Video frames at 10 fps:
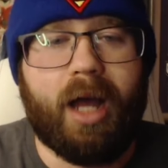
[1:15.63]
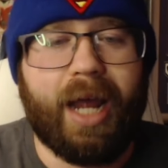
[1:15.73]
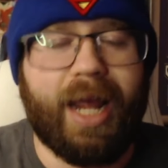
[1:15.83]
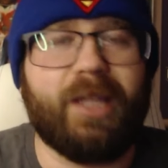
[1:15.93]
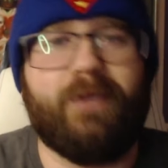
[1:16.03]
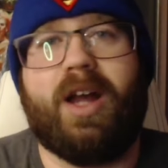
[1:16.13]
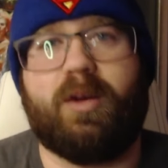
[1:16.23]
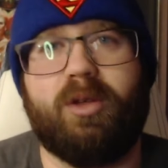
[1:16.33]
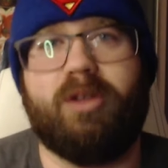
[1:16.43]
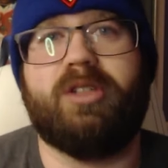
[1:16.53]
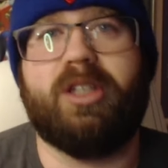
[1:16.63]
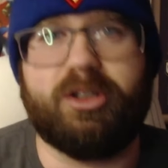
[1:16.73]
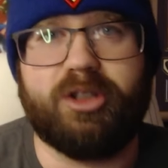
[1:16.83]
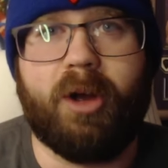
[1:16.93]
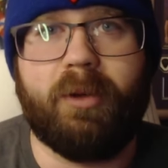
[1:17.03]
I hate the fact we're losing the
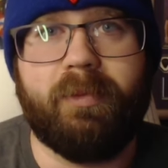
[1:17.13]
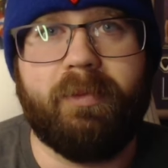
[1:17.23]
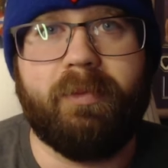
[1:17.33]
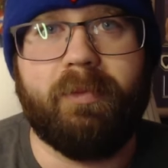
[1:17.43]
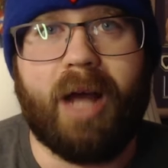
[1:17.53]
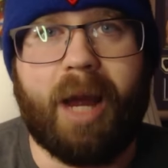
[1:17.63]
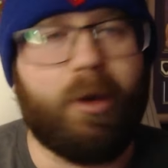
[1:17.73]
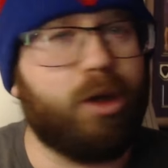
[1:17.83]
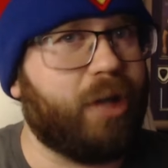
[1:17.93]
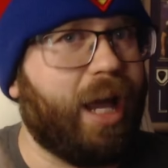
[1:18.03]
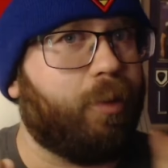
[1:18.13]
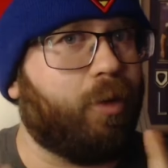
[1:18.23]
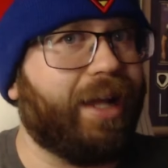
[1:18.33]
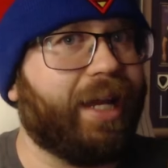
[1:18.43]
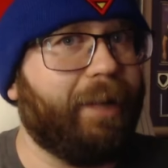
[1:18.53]
show. I'm also happy
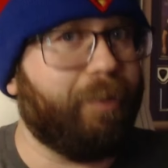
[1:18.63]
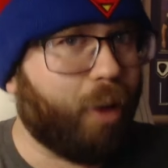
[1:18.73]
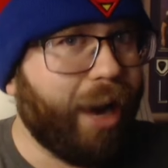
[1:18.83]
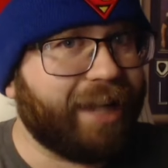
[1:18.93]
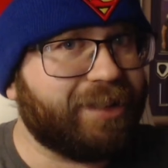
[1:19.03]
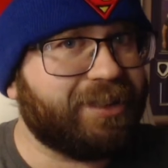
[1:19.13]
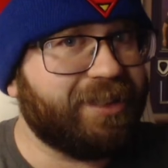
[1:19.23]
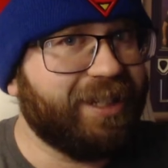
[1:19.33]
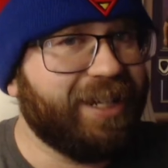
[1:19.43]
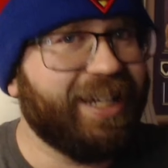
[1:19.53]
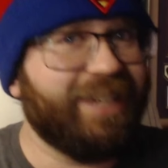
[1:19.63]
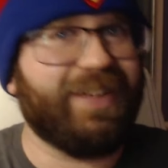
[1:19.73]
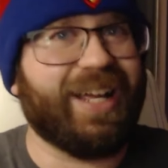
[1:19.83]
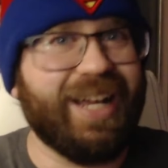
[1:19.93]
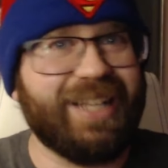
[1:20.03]
we're not getting breaks,
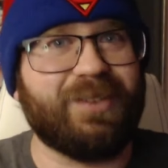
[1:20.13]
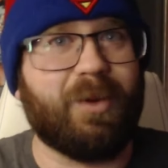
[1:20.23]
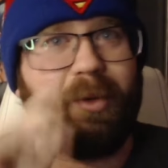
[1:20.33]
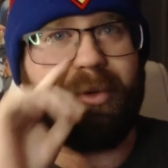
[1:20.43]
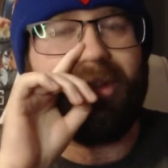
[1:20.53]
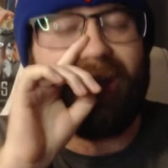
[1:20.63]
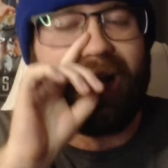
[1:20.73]
because normally with a